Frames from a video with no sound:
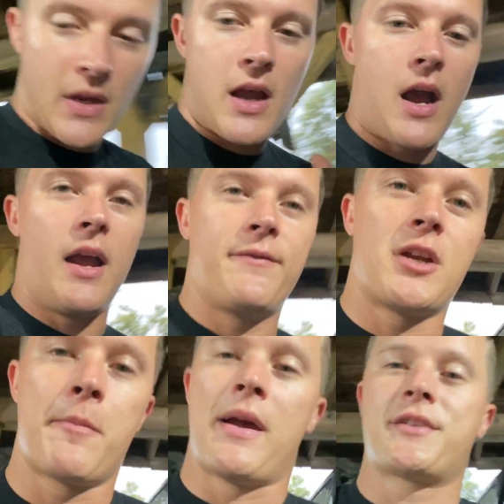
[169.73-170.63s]
I have
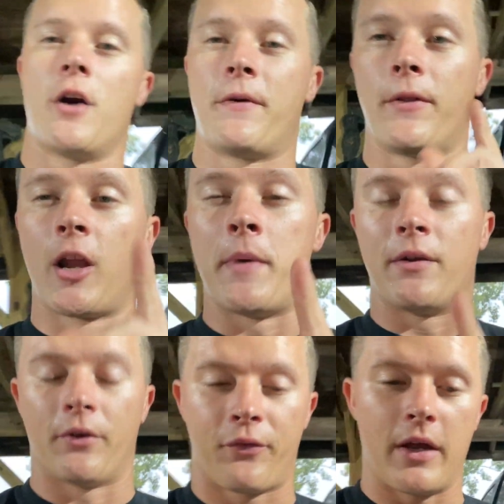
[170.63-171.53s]
done myself a little bit
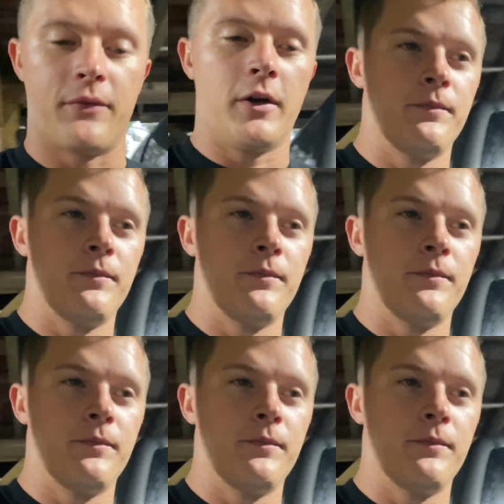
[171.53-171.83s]
of a favor,